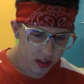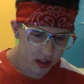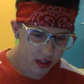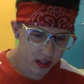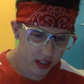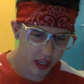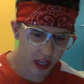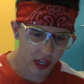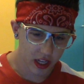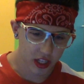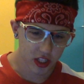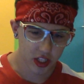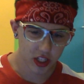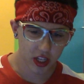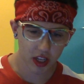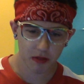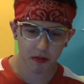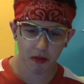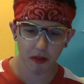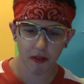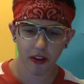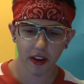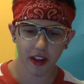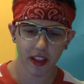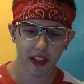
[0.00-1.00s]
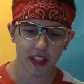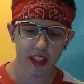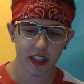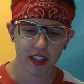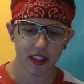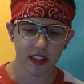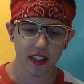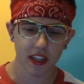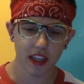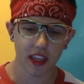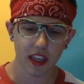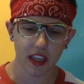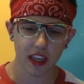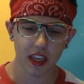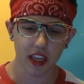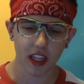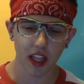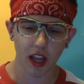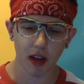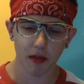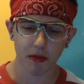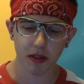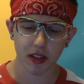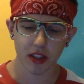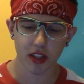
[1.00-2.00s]
Dad shook me violently. Zeke, get
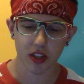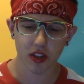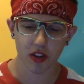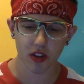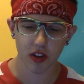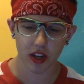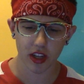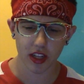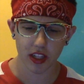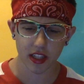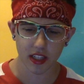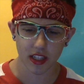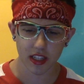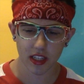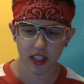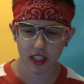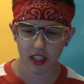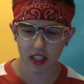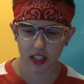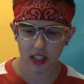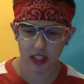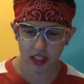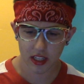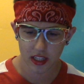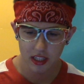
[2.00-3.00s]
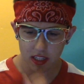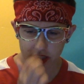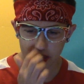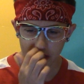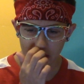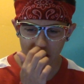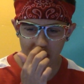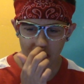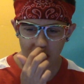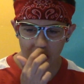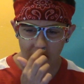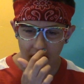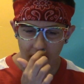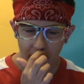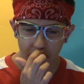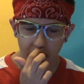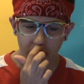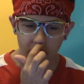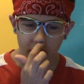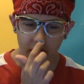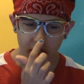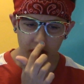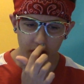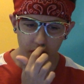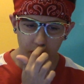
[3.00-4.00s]
up, it's Trace, he said.
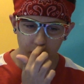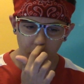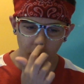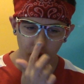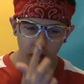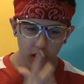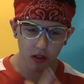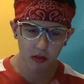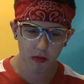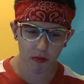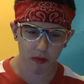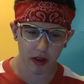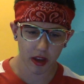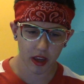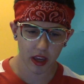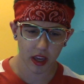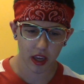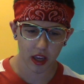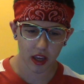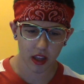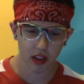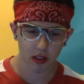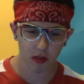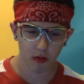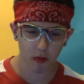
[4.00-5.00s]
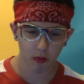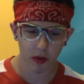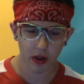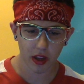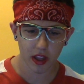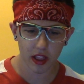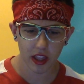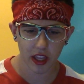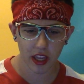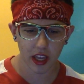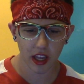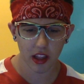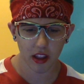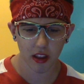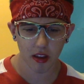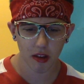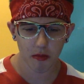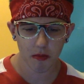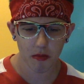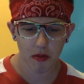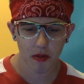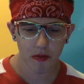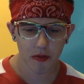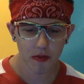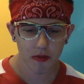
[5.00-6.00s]
I swatted my hand weakly at
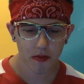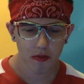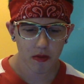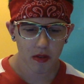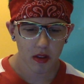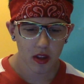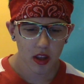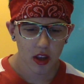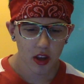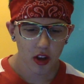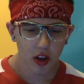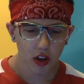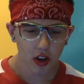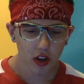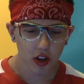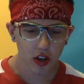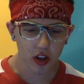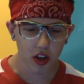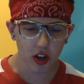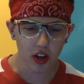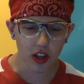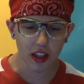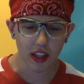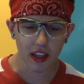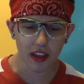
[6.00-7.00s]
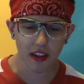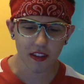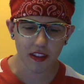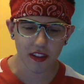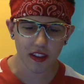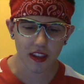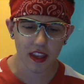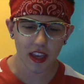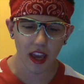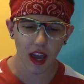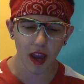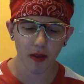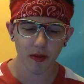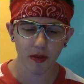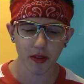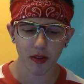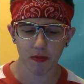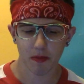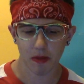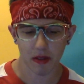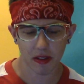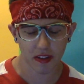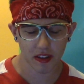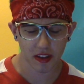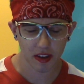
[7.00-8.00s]
him. Couldn't he see I was
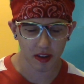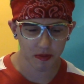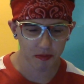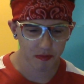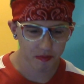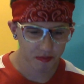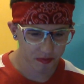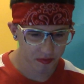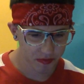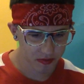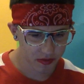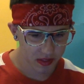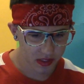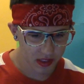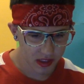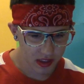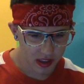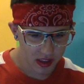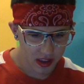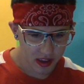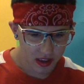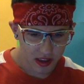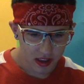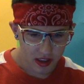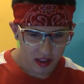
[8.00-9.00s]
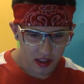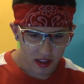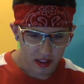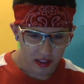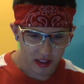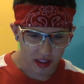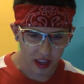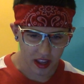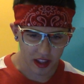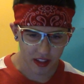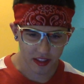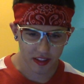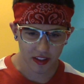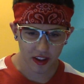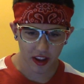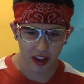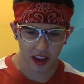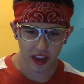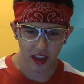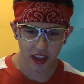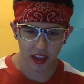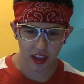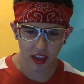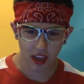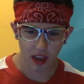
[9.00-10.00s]
busy? Dad
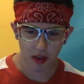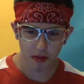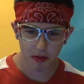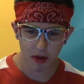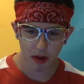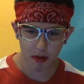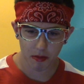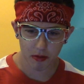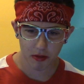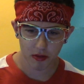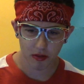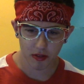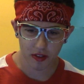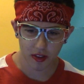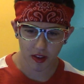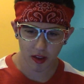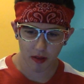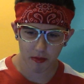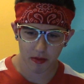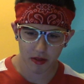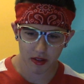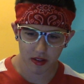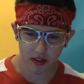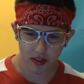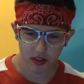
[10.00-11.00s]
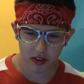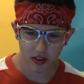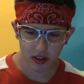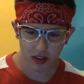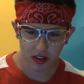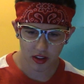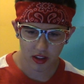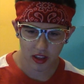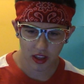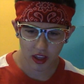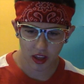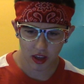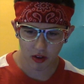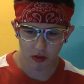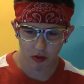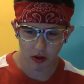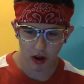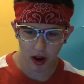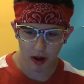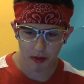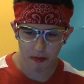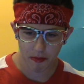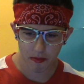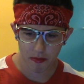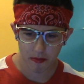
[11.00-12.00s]
sighing, yanked me up into the same position. He
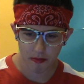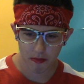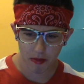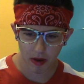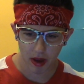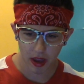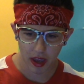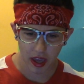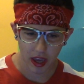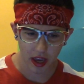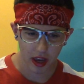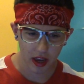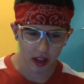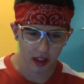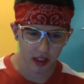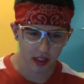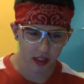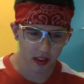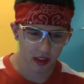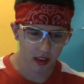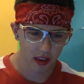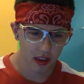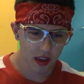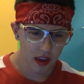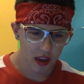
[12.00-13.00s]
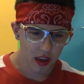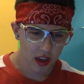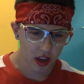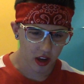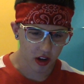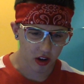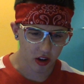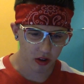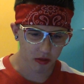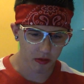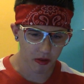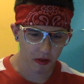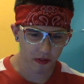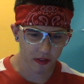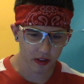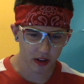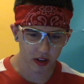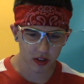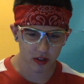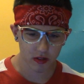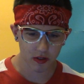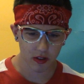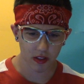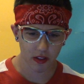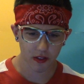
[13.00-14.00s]
grabbed my hand and curled my
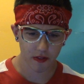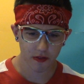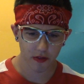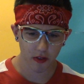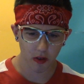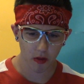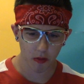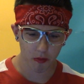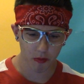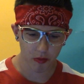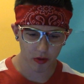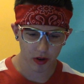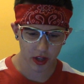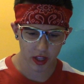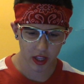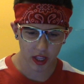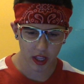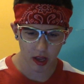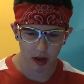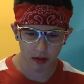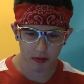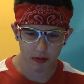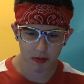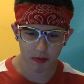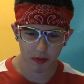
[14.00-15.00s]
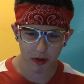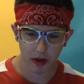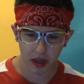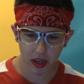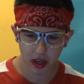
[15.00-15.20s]
fingers around the phone, bringing it up to my